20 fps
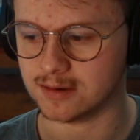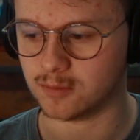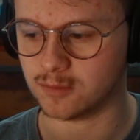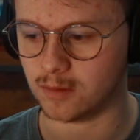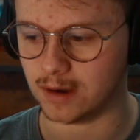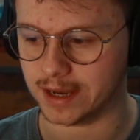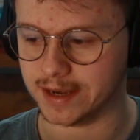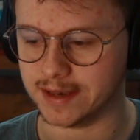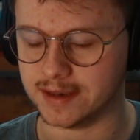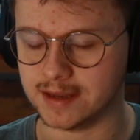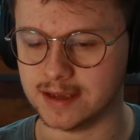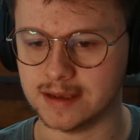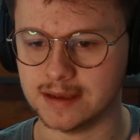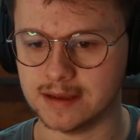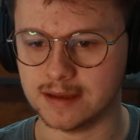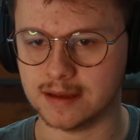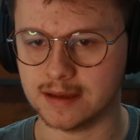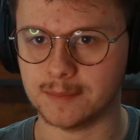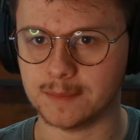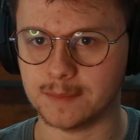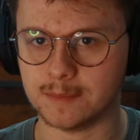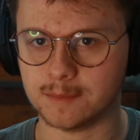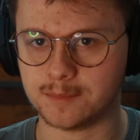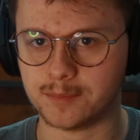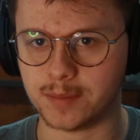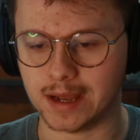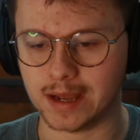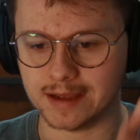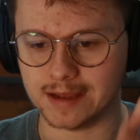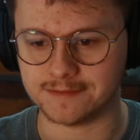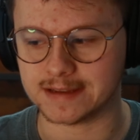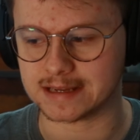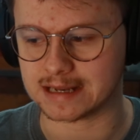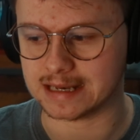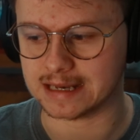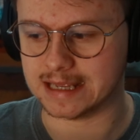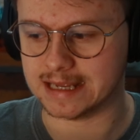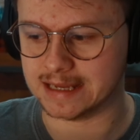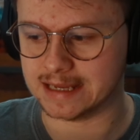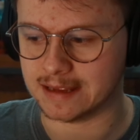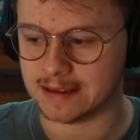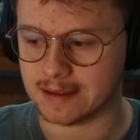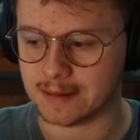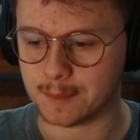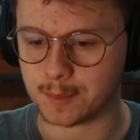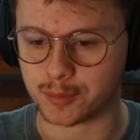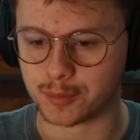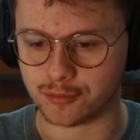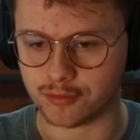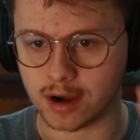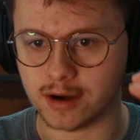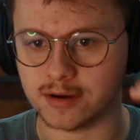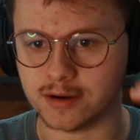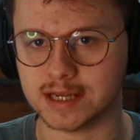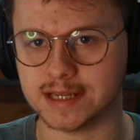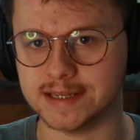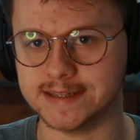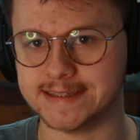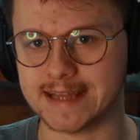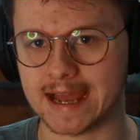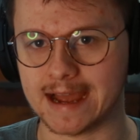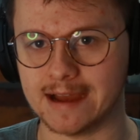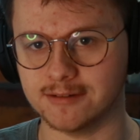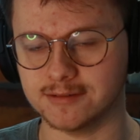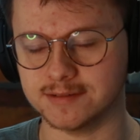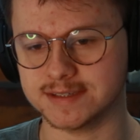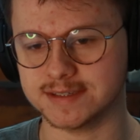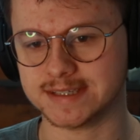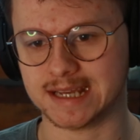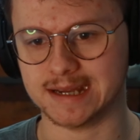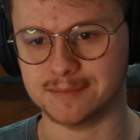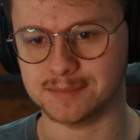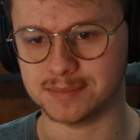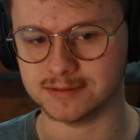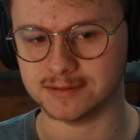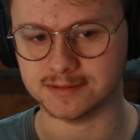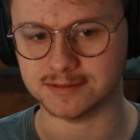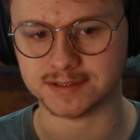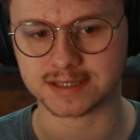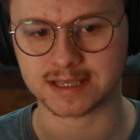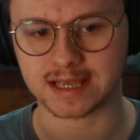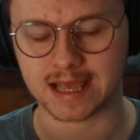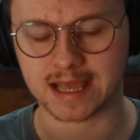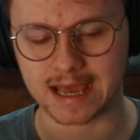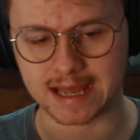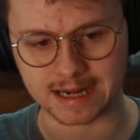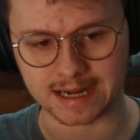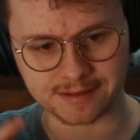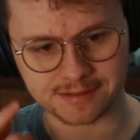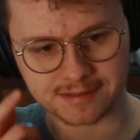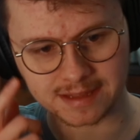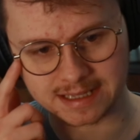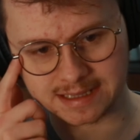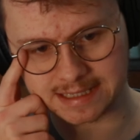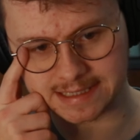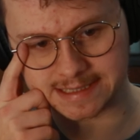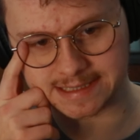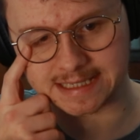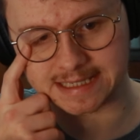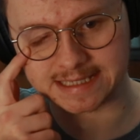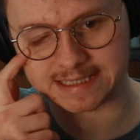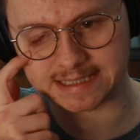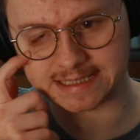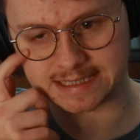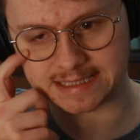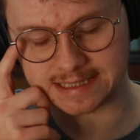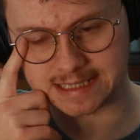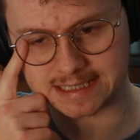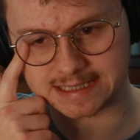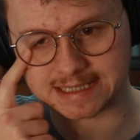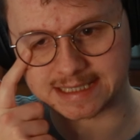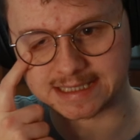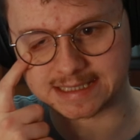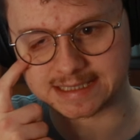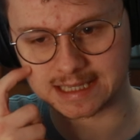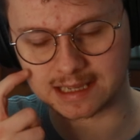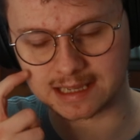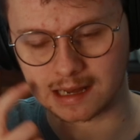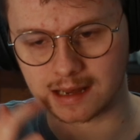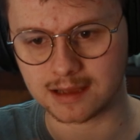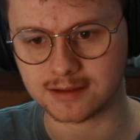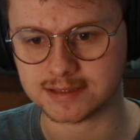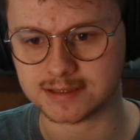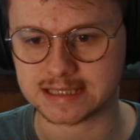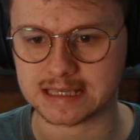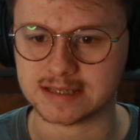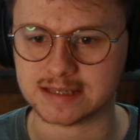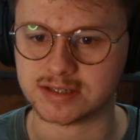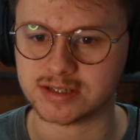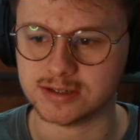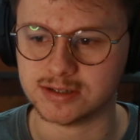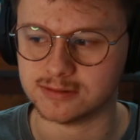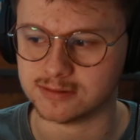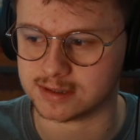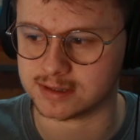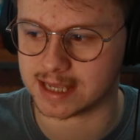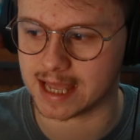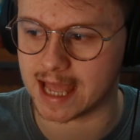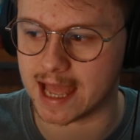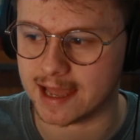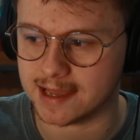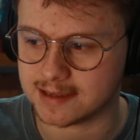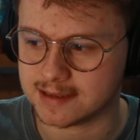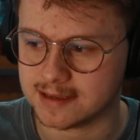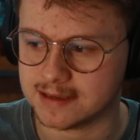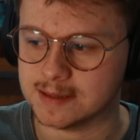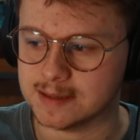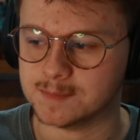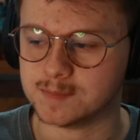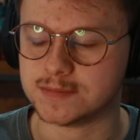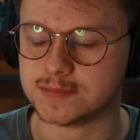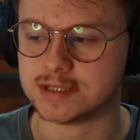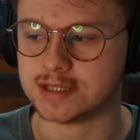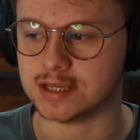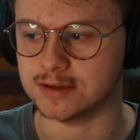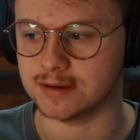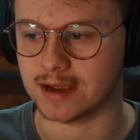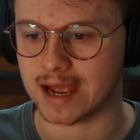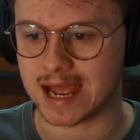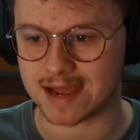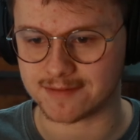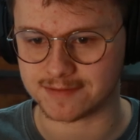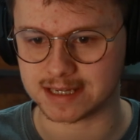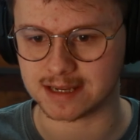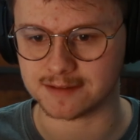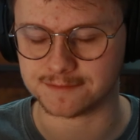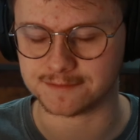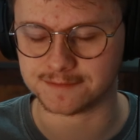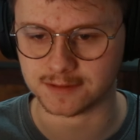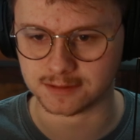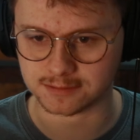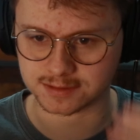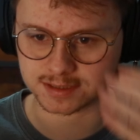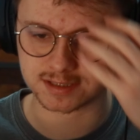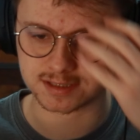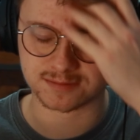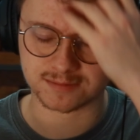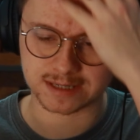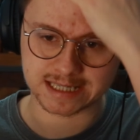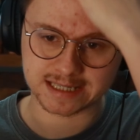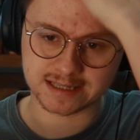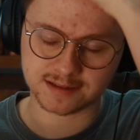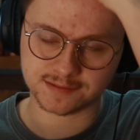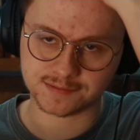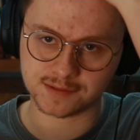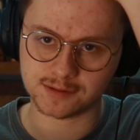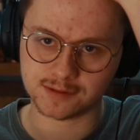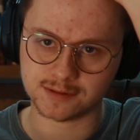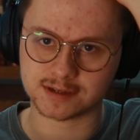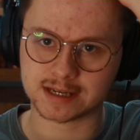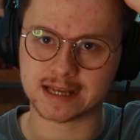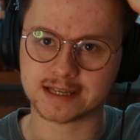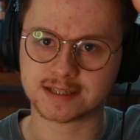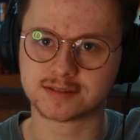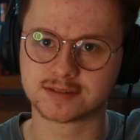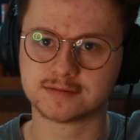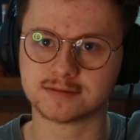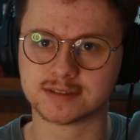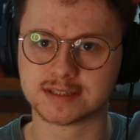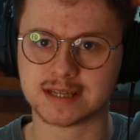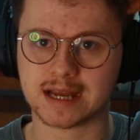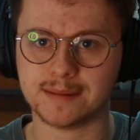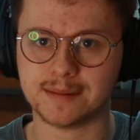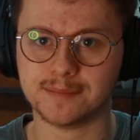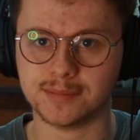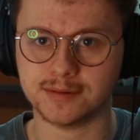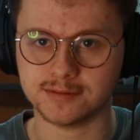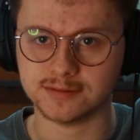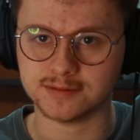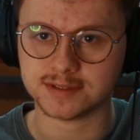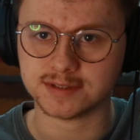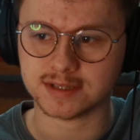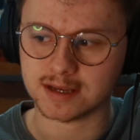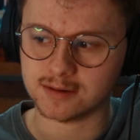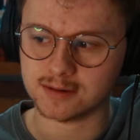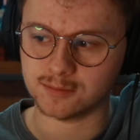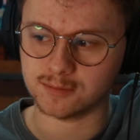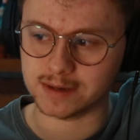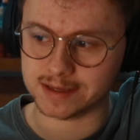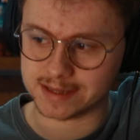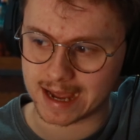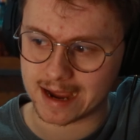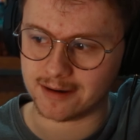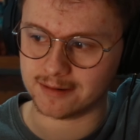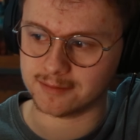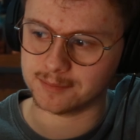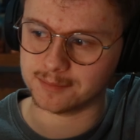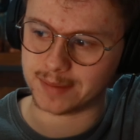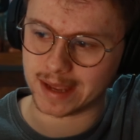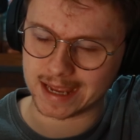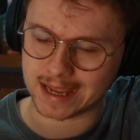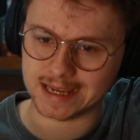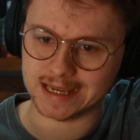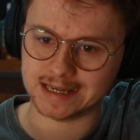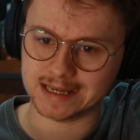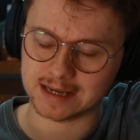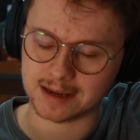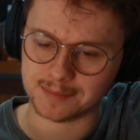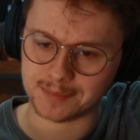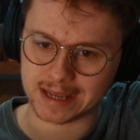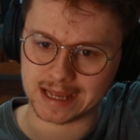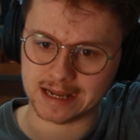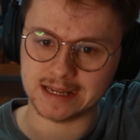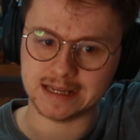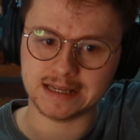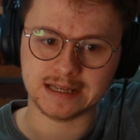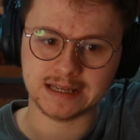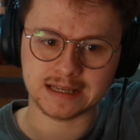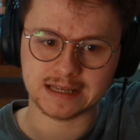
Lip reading: want perfectly broken down samples. And I think this is the closest you'll get to having a full suite of orchestral samples without paying a penny.